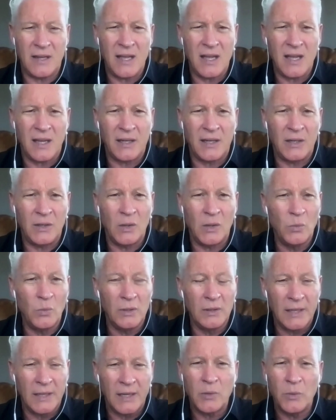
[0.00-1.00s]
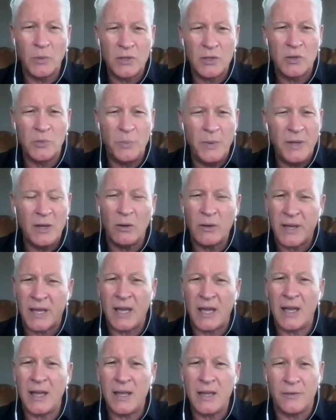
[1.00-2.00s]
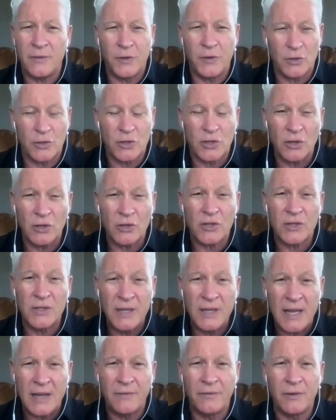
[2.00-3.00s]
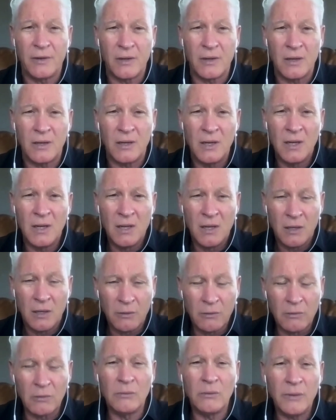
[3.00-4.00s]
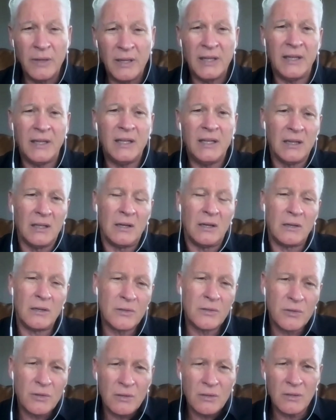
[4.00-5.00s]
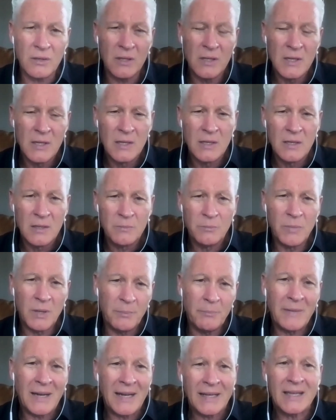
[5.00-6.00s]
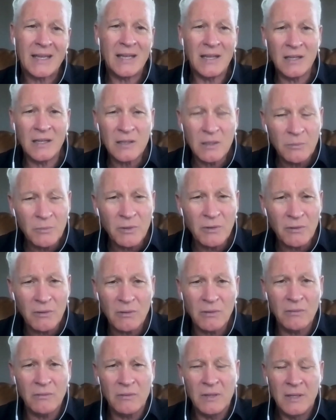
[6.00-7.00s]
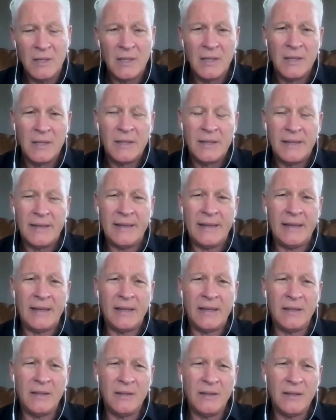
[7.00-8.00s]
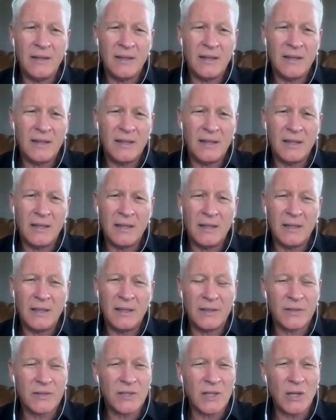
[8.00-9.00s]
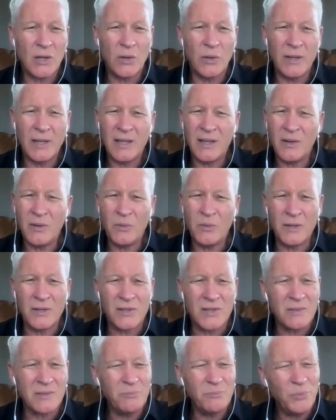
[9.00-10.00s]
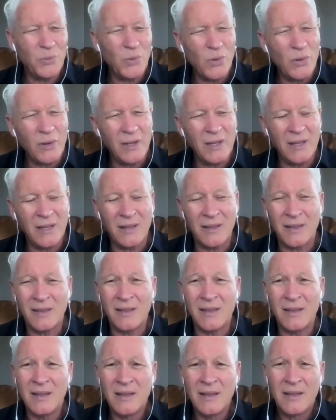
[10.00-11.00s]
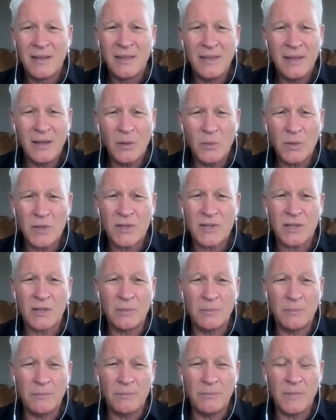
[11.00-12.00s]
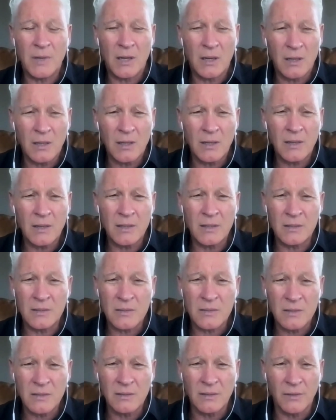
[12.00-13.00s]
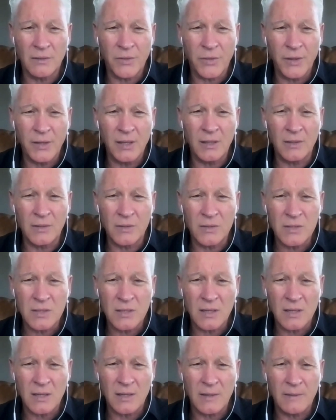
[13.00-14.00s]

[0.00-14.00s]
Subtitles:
down? And Larry, would you be okay if your church never grew any larger, but my kingdom grew? And so it was, boy, there were some hard internal things